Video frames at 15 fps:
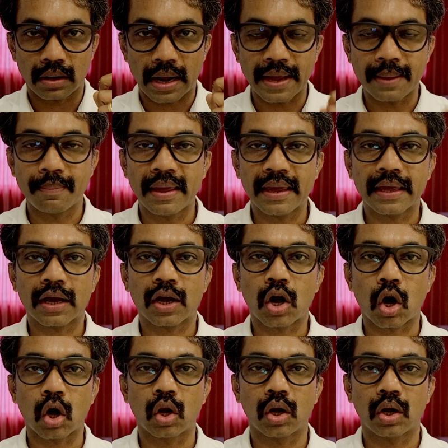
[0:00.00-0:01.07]
I make a
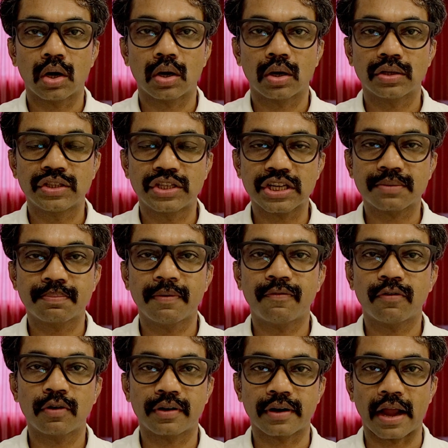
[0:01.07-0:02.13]
call just
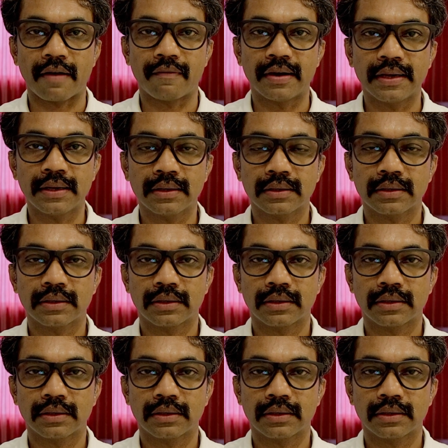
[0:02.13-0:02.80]
before traveling,